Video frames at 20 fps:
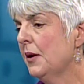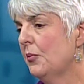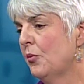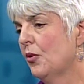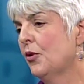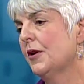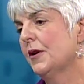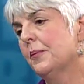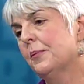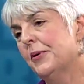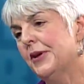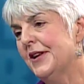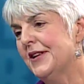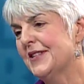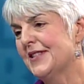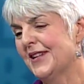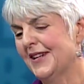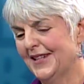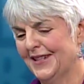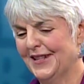important
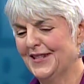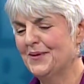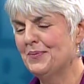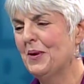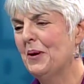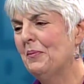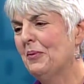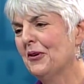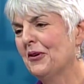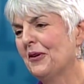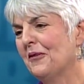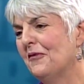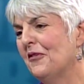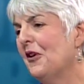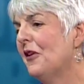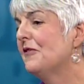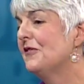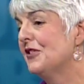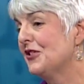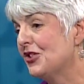piece, and unless people are
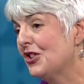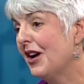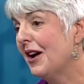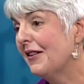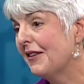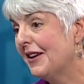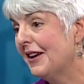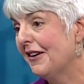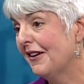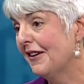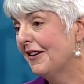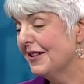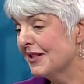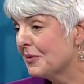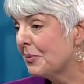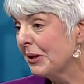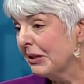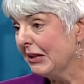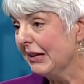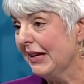involved in childcare
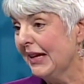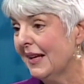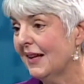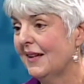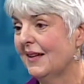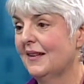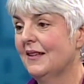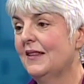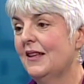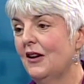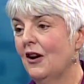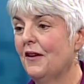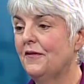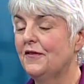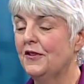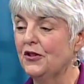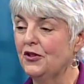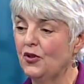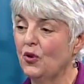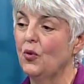intimately, they
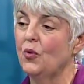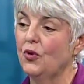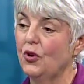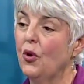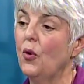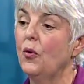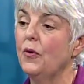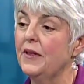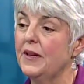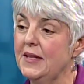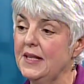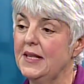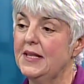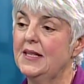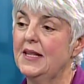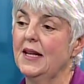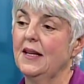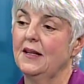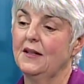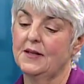often don't know the
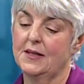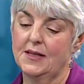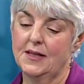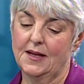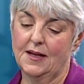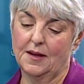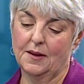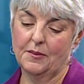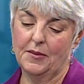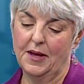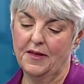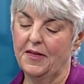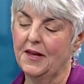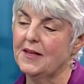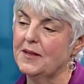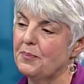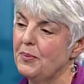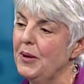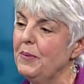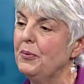details. I
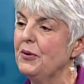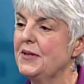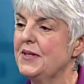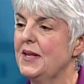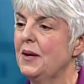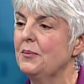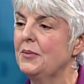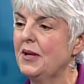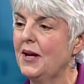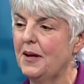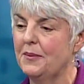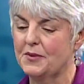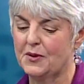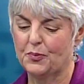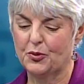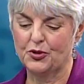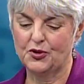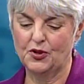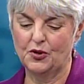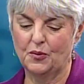think people sometimes
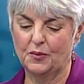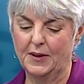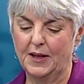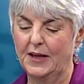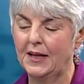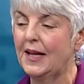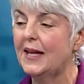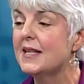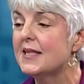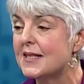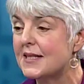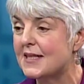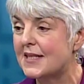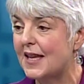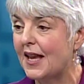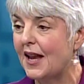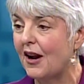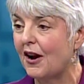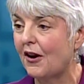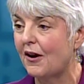presume that licensed
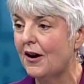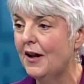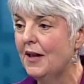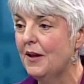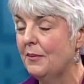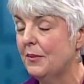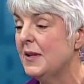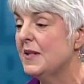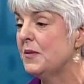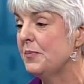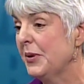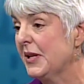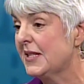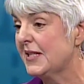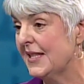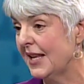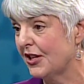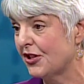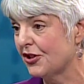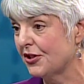care means big
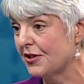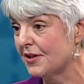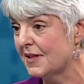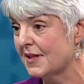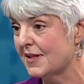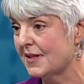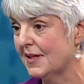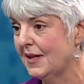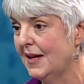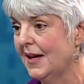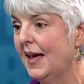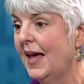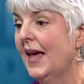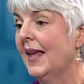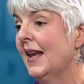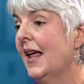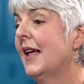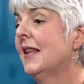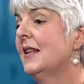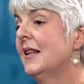centers,
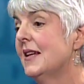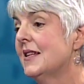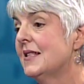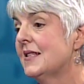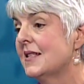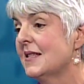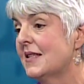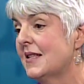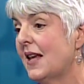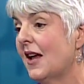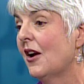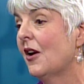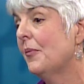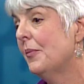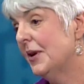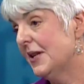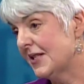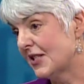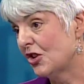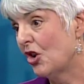and unlicensed care
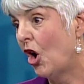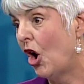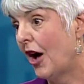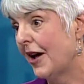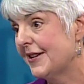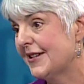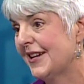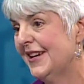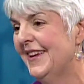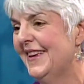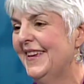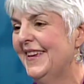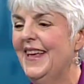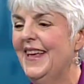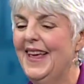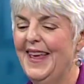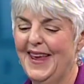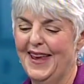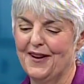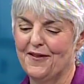means not.
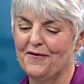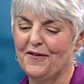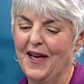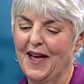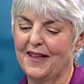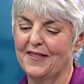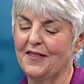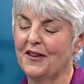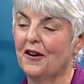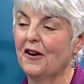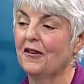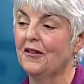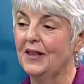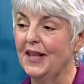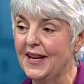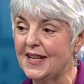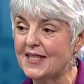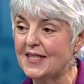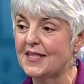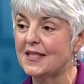In fact, there are
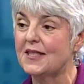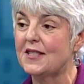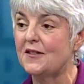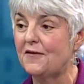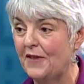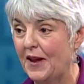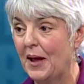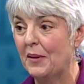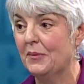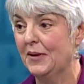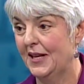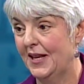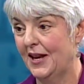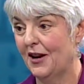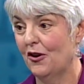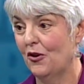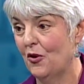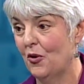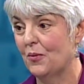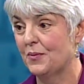licensed family
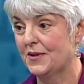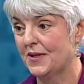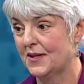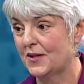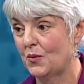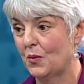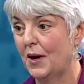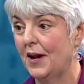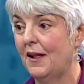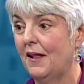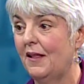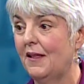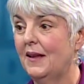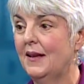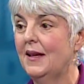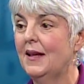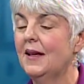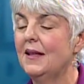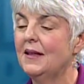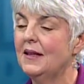care homes as well.
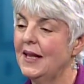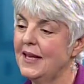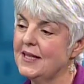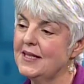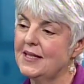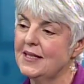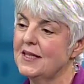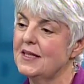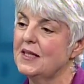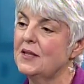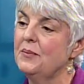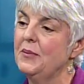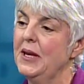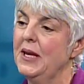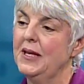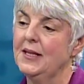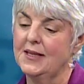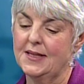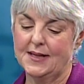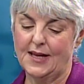Licensed
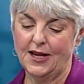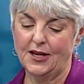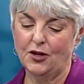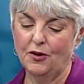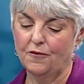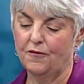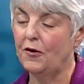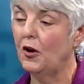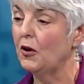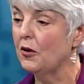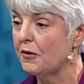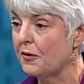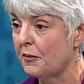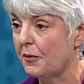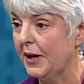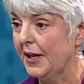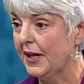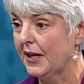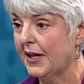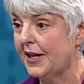means that you follow the
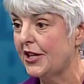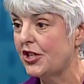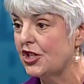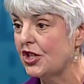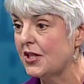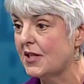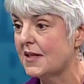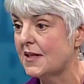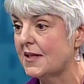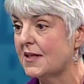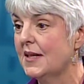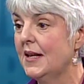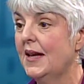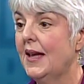regulations,